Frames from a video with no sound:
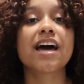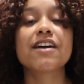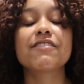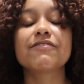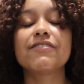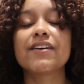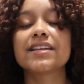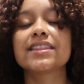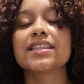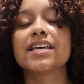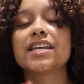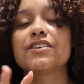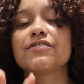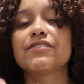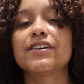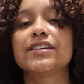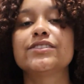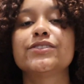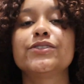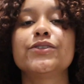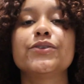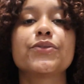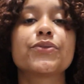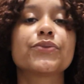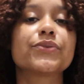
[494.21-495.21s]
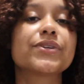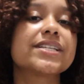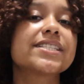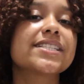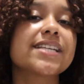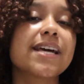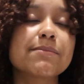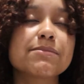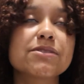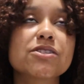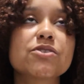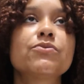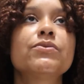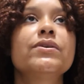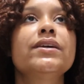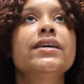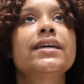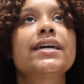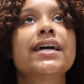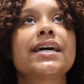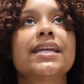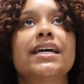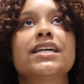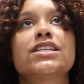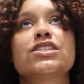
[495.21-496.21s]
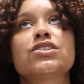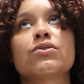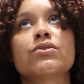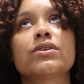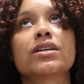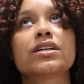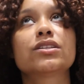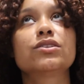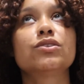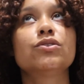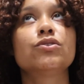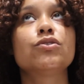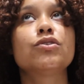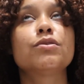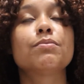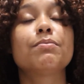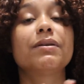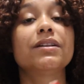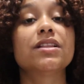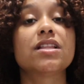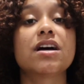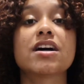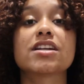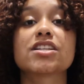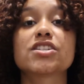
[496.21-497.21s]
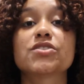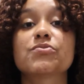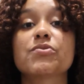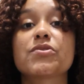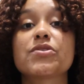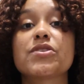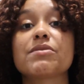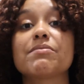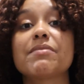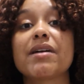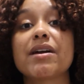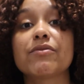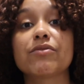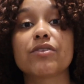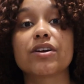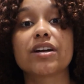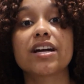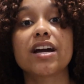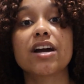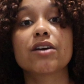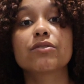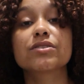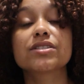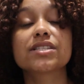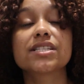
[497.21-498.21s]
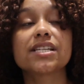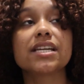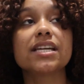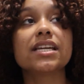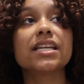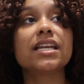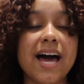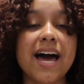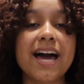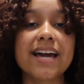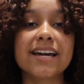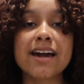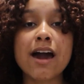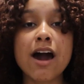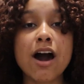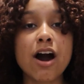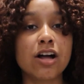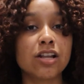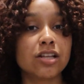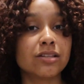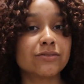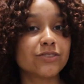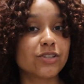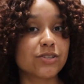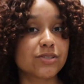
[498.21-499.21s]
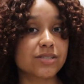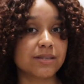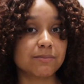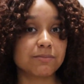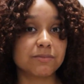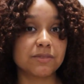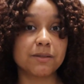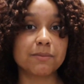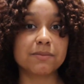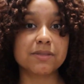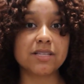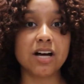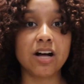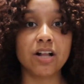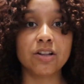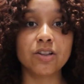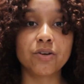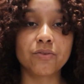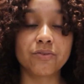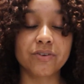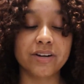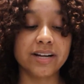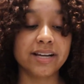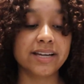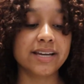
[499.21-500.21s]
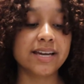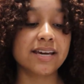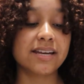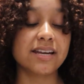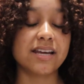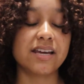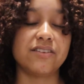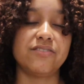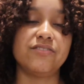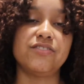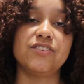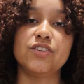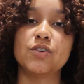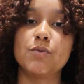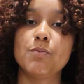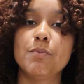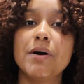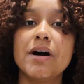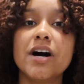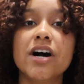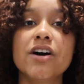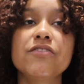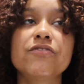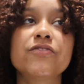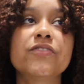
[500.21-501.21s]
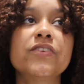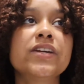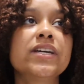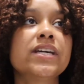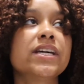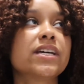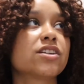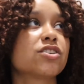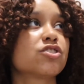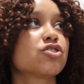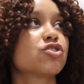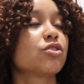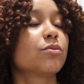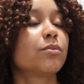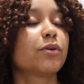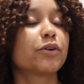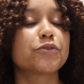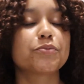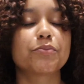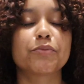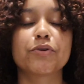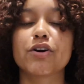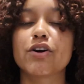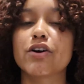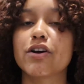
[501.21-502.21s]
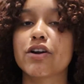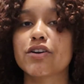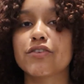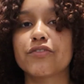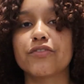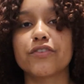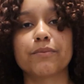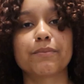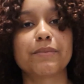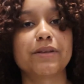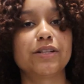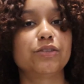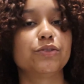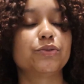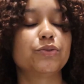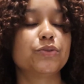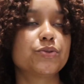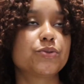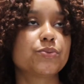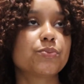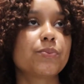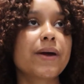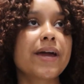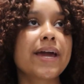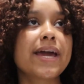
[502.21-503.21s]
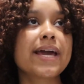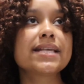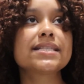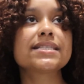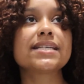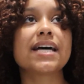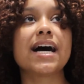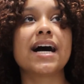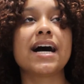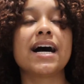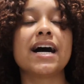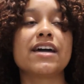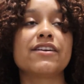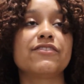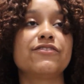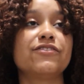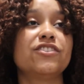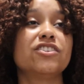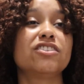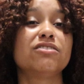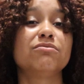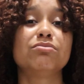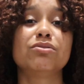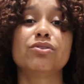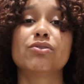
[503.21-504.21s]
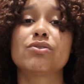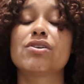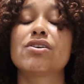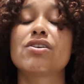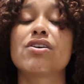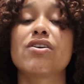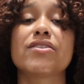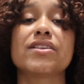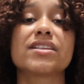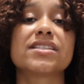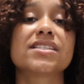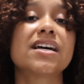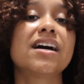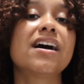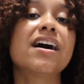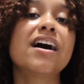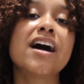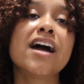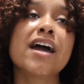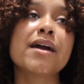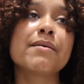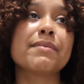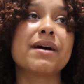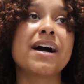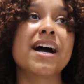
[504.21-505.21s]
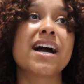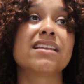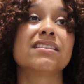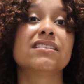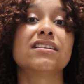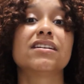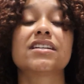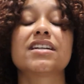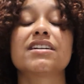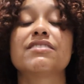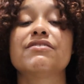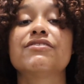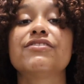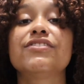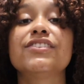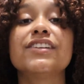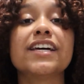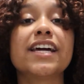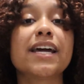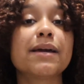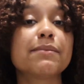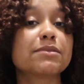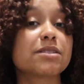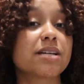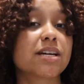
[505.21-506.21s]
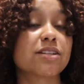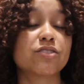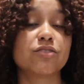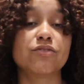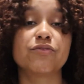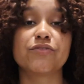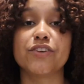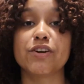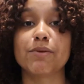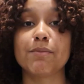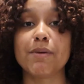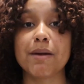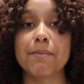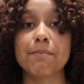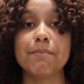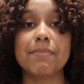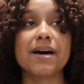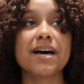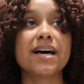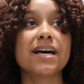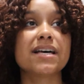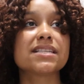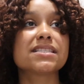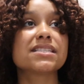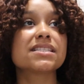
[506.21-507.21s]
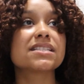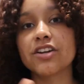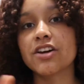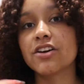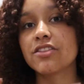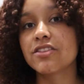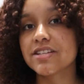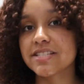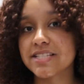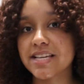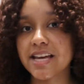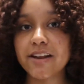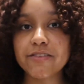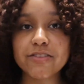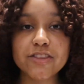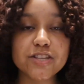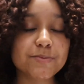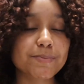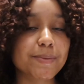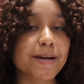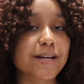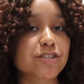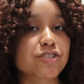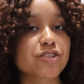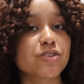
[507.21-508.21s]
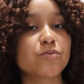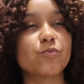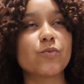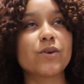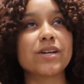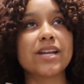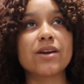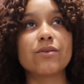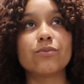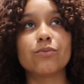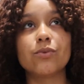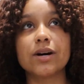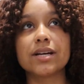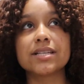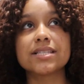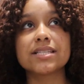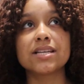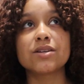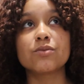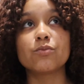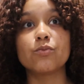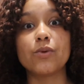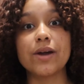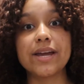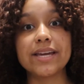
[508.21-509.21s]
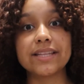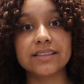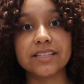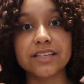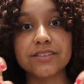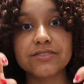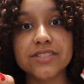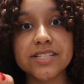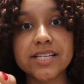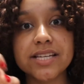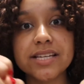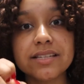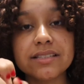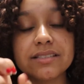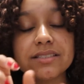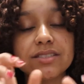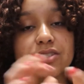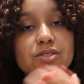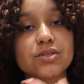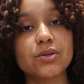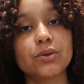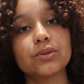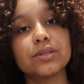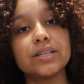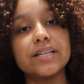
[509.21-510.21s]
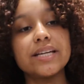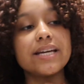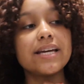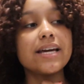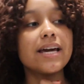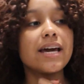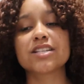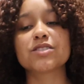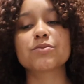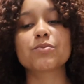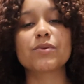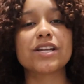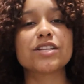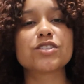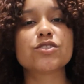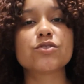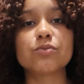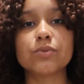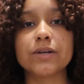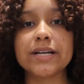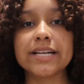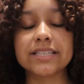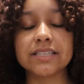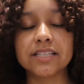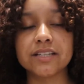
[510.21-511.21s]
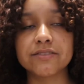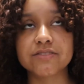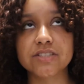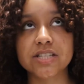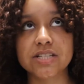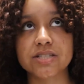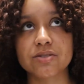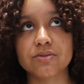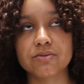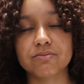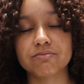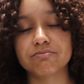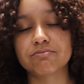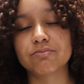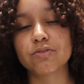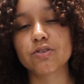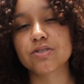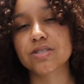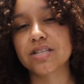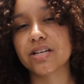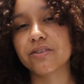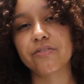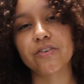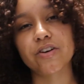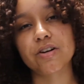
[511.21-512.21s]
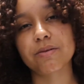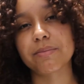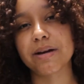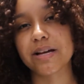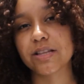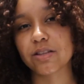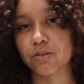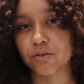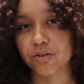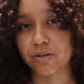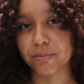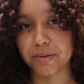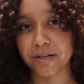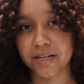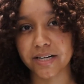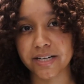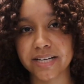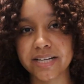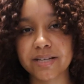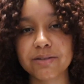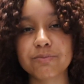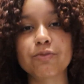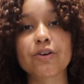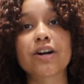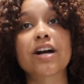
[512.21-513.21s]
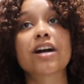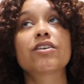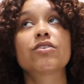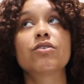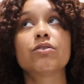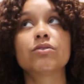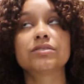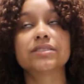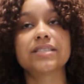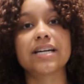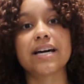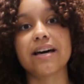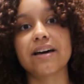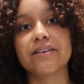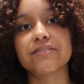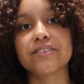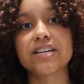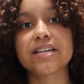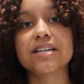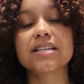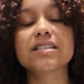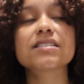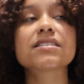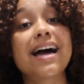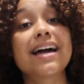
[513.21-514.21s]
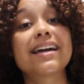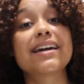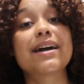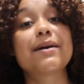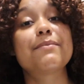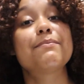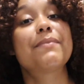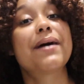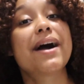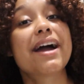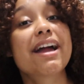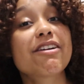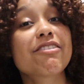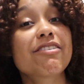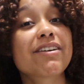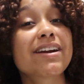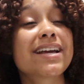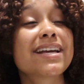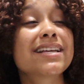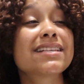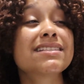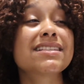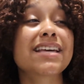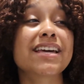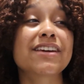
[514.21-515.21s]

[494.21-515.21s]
I find that if I do 3 times a week and I don't include Pilates within my workout routine, I get all of those symptoms all over again. I feel puffy. It is so much more harder for me to lose weight. I feel bloated all the time. I look inflamed. I don't feel my best. The other side of the spectrum, when I wasn't weightlifting solely, because when I do weightlift is mostly for my lower body where I go with the heaviest, I get migraines.